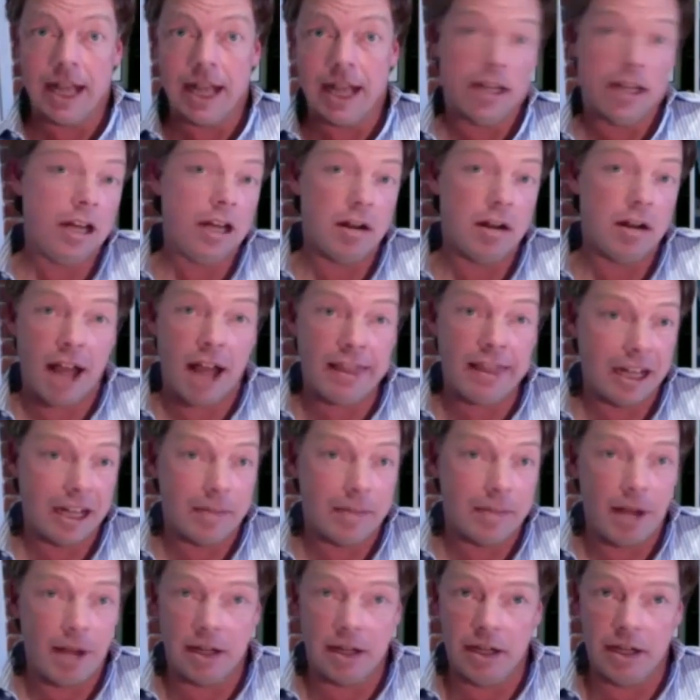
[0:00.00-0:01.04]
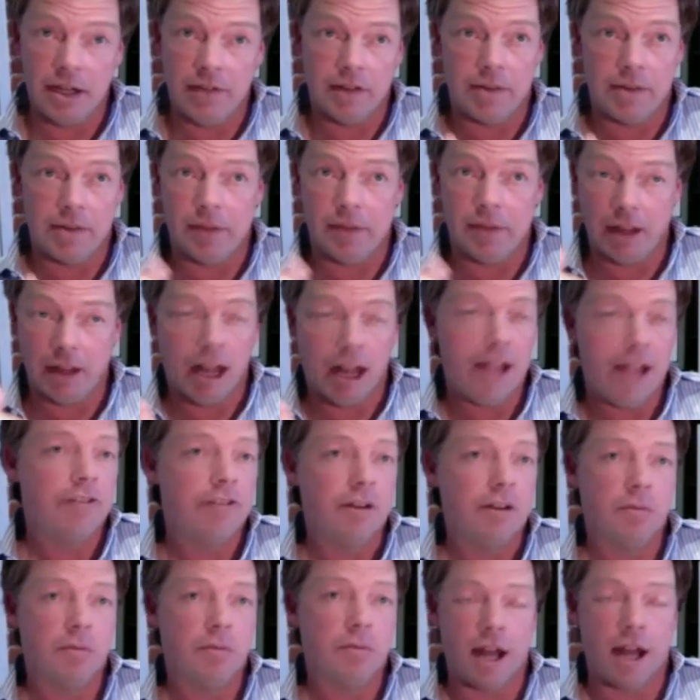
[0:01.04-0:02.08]
And you know, I think about it even in my life
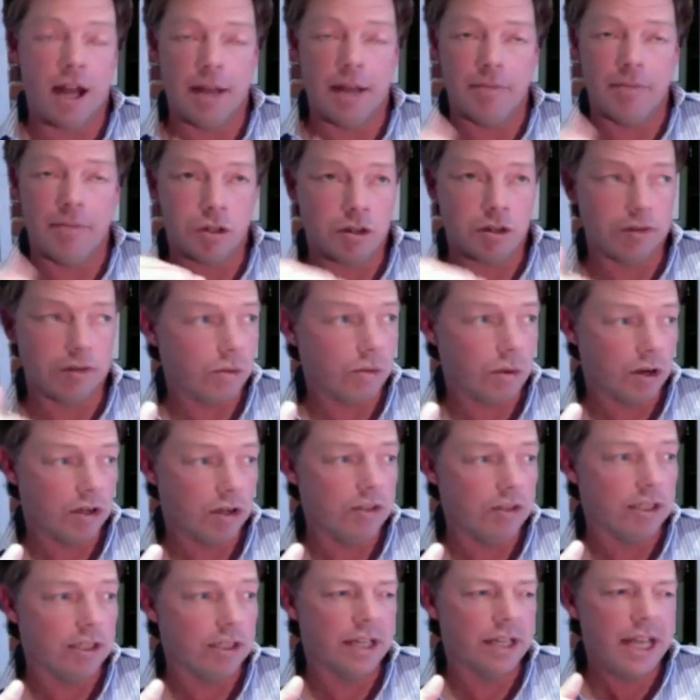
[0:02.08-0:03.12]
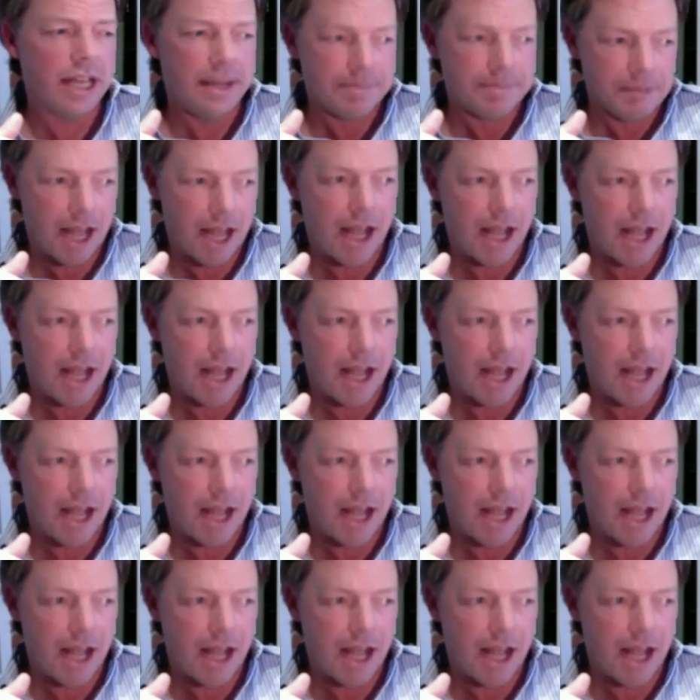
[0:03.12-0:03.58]
and what I observe in the world, and a